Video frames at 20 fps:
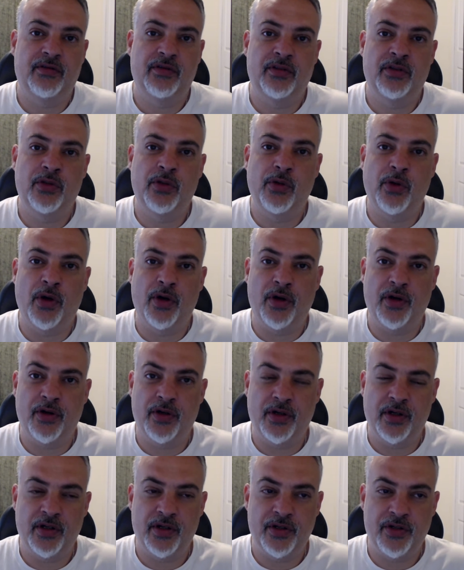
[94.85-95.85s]
who
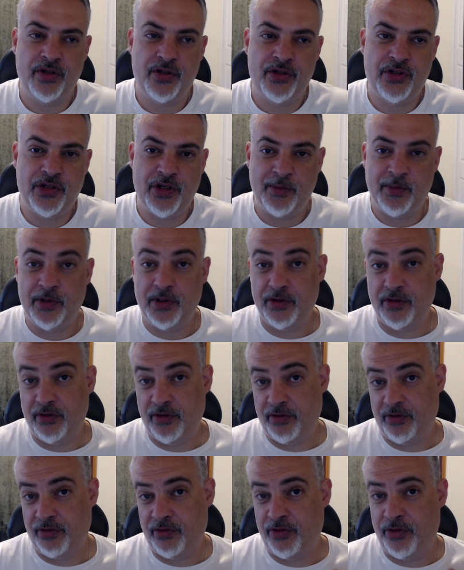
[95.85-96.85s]
are
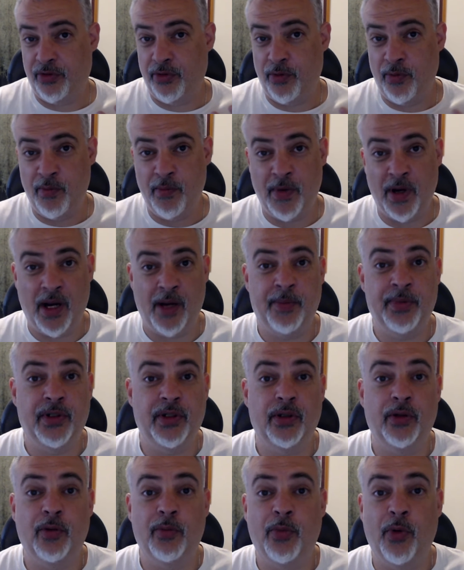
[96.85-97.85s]
similar to my
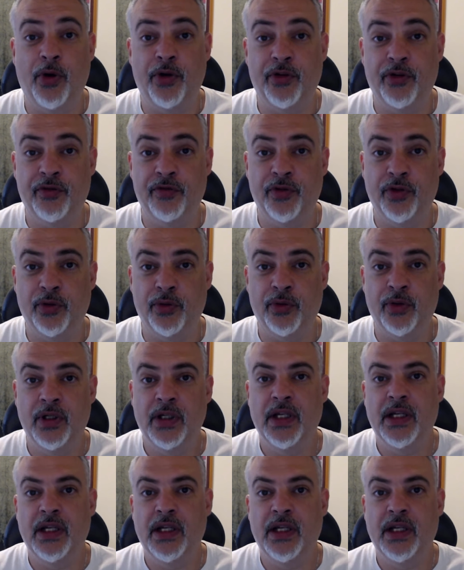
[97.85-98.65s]
political point of view